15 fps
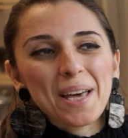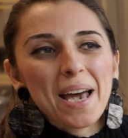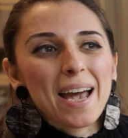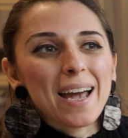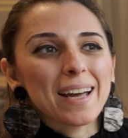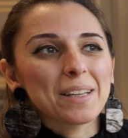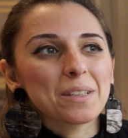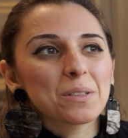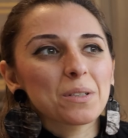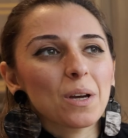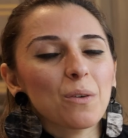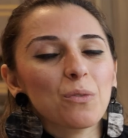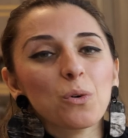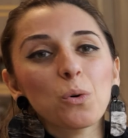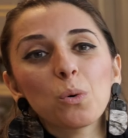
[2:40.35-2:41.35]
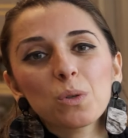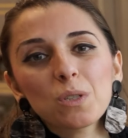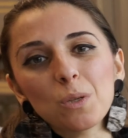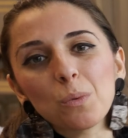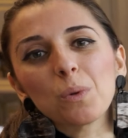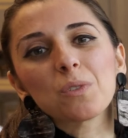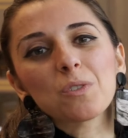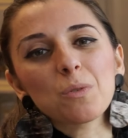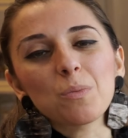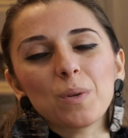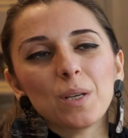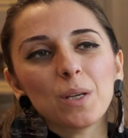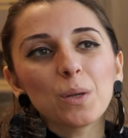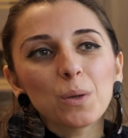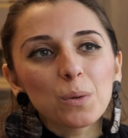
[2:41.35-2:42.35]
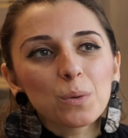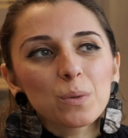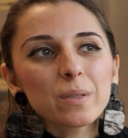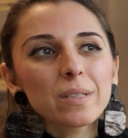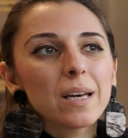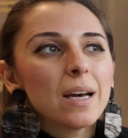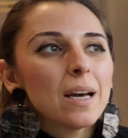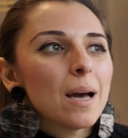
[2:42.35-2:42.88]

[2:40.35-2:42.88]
that of course you want to reuse,